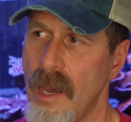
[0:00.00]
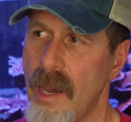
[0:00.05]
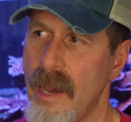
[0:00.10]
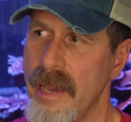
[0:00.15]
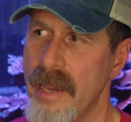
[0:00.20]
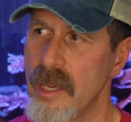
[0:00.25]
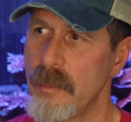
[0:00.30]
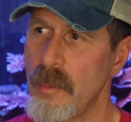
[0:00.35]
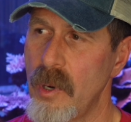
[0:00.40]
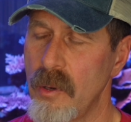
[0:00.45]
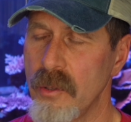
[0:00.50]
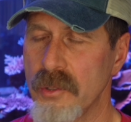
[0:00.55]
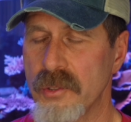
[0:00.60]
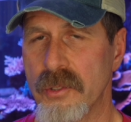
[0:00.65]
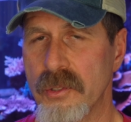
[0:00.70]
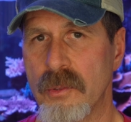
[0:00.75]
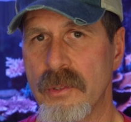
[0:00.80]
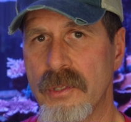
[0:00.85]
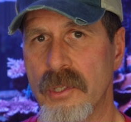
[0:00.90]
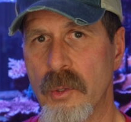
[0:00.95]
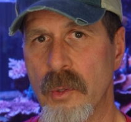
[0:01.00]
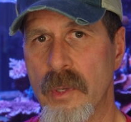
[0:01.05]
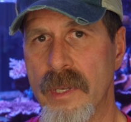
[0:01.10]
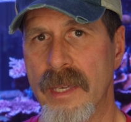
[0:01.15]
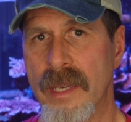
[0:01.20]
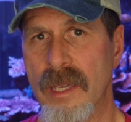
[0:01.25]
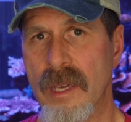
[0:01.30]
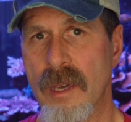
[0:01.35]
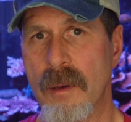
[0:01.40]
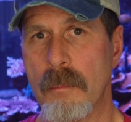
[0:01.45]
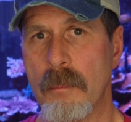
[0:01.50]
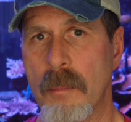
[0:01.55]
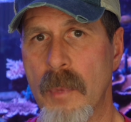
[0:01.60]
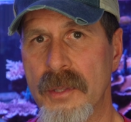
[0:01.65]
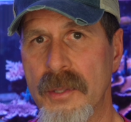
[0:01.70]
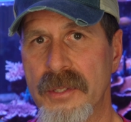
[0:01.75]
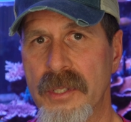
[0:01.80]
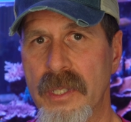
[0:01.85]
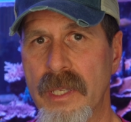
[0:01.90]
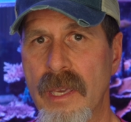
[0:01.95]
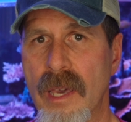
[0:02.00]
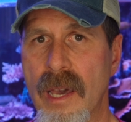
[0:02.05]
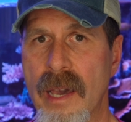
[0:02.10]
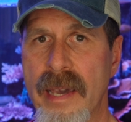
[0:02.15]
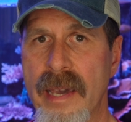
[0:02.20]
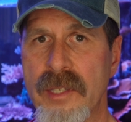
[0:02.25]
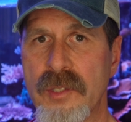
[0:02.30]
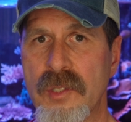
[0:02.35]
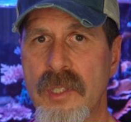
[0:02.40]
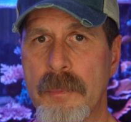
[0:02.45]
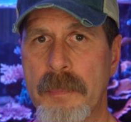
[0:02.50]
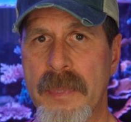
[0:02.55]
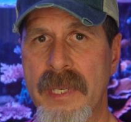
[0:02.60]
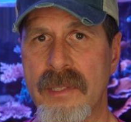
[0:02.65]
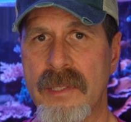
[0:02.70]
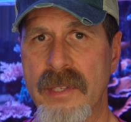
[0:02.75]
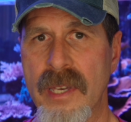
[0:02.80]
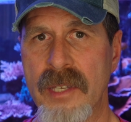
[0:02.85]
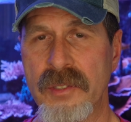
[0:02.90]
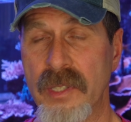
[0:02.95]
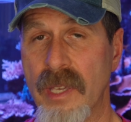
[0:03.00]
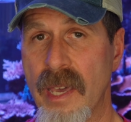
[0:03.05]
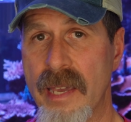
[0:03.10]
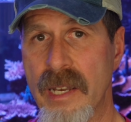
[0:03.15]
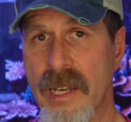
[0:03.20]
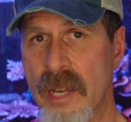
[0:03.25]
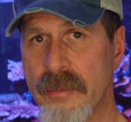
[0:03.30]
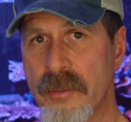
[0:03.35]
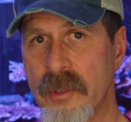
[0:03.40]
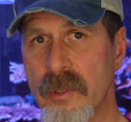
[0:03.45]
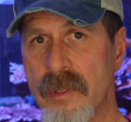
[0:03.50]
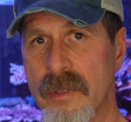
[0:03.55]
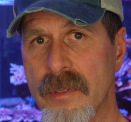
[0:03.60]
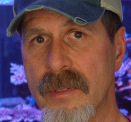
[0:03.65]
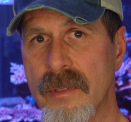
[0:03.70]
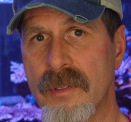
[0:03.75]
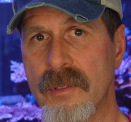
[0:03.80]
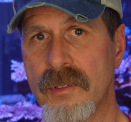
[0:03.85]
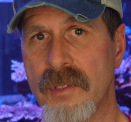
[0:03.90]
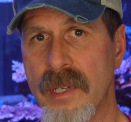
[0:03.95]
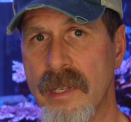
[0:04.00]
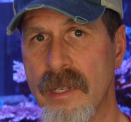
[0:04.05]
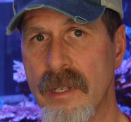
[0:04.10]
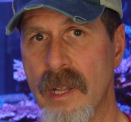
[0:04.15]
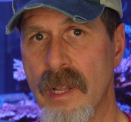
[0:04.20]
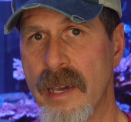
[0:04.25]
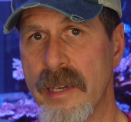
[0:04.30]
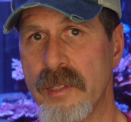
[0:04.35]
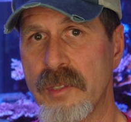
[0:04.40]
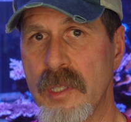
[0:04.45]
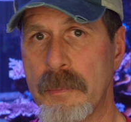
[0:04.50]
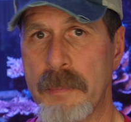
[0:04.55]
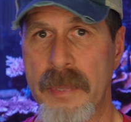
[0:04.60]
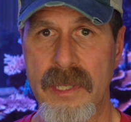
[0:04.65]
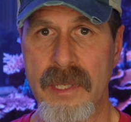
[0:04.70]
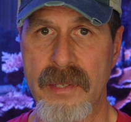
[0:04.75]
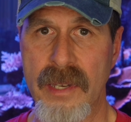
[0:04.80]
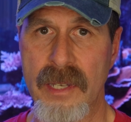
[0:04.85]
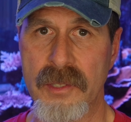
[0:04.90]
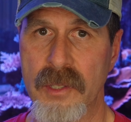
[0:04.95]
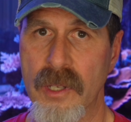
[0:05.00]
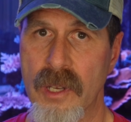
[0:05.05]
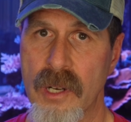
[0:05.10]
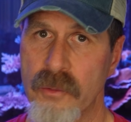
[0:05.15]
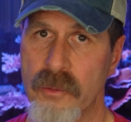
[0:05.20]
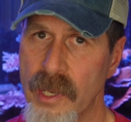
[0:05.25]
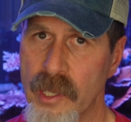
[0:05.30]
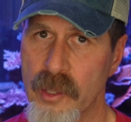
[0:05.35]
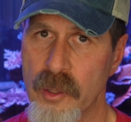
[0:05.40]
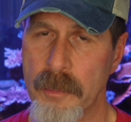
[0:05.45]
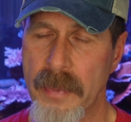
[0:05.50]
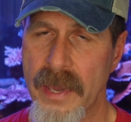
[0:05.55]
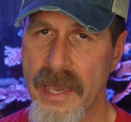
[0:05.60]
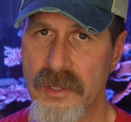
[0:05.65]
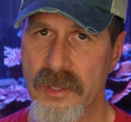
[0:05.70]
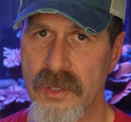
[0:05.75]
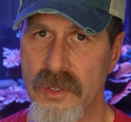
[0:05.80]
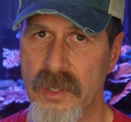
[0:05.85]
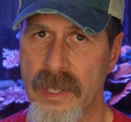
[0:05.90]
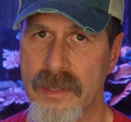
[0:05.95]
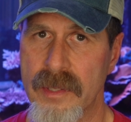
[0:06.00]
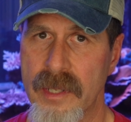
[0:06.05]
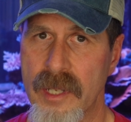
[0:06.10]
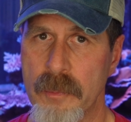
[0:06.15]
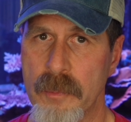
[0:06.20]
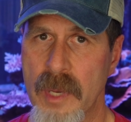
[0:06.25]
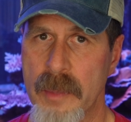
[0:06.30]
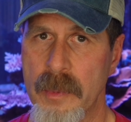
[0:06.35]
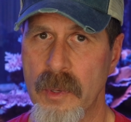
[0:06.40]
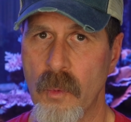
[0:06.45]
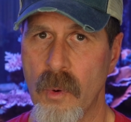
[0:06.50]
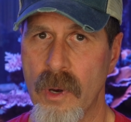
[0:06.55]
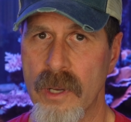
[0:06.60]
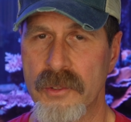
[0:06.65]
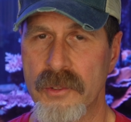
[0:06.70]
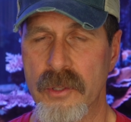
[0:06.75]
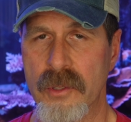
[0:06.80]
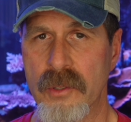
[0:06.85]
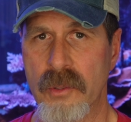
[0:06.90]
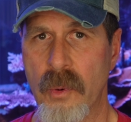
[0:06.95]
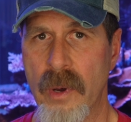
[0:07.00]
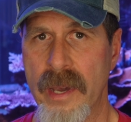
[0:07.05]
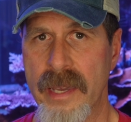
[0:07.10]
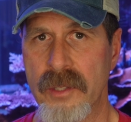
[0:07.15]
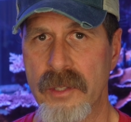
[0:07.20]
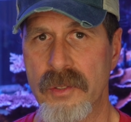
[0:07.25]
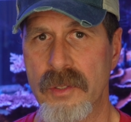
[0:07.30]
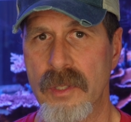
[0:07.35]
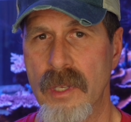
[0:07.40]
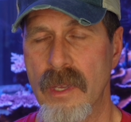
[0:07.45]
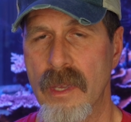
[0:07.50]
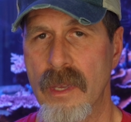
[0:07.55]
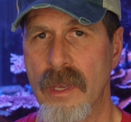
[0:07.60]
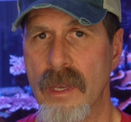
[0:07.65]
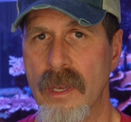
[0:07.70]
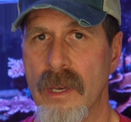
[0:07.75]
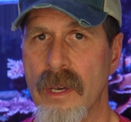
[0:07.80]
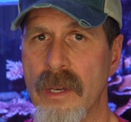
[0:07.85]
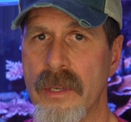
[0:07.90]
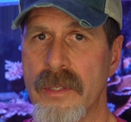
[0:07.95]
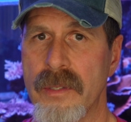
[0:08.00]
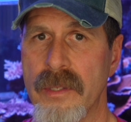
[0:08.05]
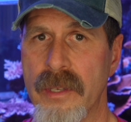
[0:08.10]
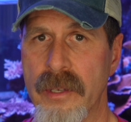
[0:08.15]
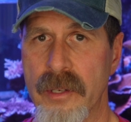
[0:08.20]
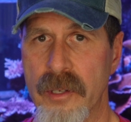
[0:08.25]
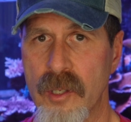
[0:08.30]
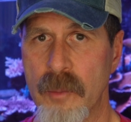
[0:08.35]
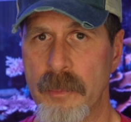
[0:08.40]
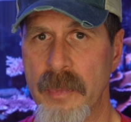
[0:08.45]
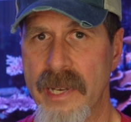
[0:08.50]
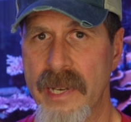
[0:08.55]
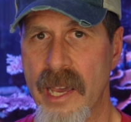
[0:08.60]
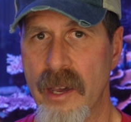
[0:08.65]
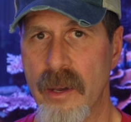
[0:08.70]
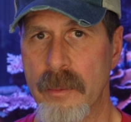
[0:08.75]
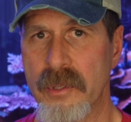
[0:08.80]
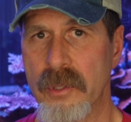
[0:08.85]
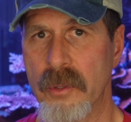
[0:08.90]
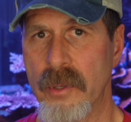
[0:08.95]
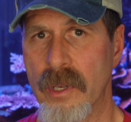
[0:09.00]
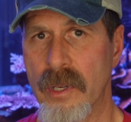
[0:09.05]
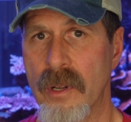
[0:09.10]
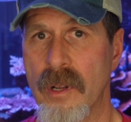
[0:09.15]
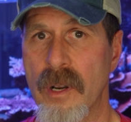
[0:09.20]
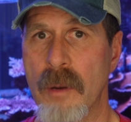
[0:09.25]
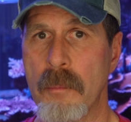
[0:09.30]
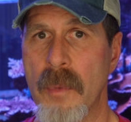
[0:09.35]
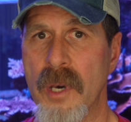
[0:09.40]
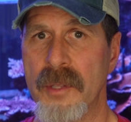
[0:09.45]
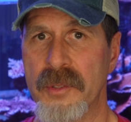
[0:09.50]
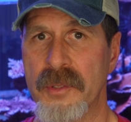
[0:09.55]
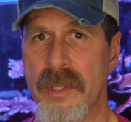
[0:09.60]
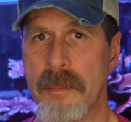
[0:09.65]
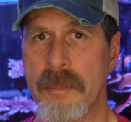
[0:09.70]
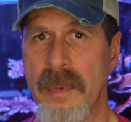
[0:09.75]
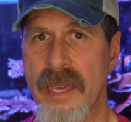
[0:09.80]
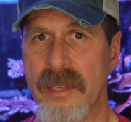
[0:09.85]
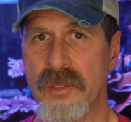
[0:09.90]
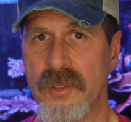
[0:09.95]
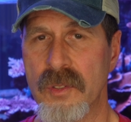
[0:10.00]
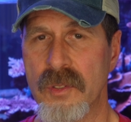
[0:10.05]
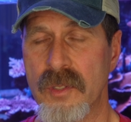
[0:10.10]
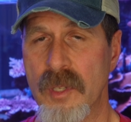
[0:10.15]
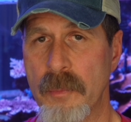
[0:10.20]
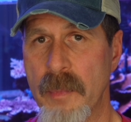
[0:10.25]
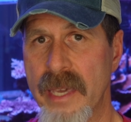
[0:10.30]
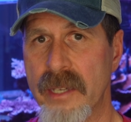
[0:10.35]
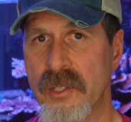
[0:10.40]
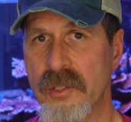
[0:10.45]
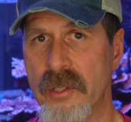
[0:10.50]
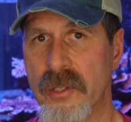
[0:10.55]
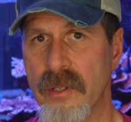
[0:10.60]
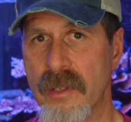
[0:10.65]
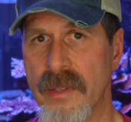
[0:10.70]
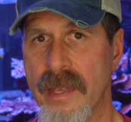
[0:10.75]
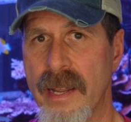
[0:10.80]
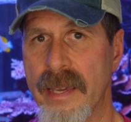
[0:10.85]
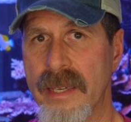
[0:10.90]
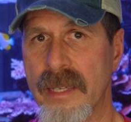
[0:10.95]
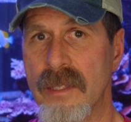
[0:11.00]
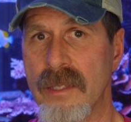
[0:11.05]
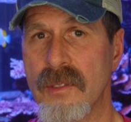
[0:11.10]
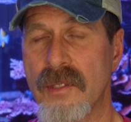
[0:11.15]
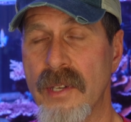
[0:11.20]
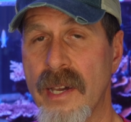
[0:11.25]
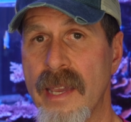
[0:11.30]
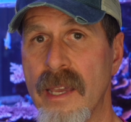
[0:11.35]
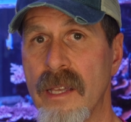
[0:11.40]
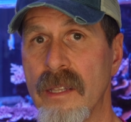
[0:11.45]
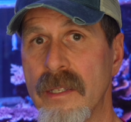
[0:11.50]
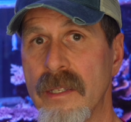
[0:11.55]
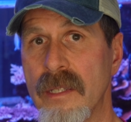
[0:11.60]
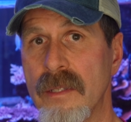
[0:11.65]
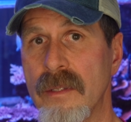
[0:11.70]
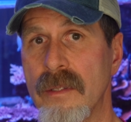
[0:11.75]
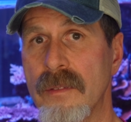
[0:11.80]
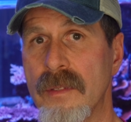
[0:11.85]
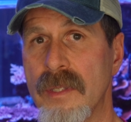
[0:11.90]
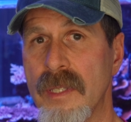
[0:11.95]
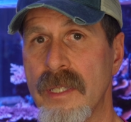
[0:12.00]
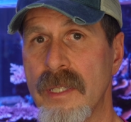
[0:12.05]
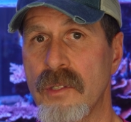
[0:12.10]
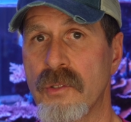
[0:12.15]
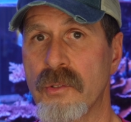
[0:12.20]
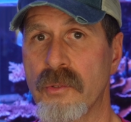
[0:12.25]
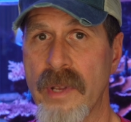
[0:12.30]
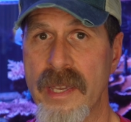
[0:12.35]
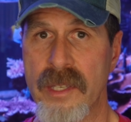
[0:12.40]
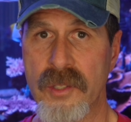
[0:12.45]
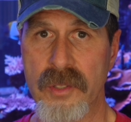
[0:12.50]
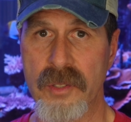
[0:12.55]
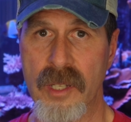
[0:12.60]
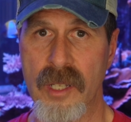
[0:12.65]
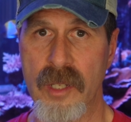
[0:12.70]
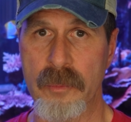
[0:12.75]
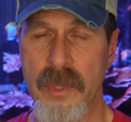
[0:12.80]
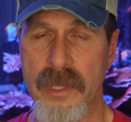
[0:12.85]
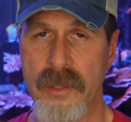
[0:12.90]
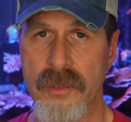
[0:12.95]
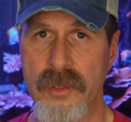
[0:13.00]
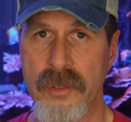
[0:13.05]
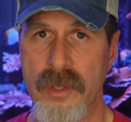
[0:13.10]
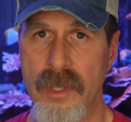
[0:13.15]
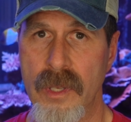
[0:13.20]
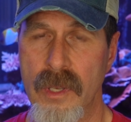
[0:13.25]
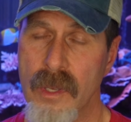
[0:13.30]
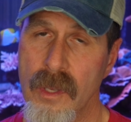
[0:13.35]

I am also doing monthly ICP testing. I never did ICP testing on a regular basis. I did it maybe once or twice a year, but now I'm doing it on a monthly basis to make sure that I could dial in the trace elements.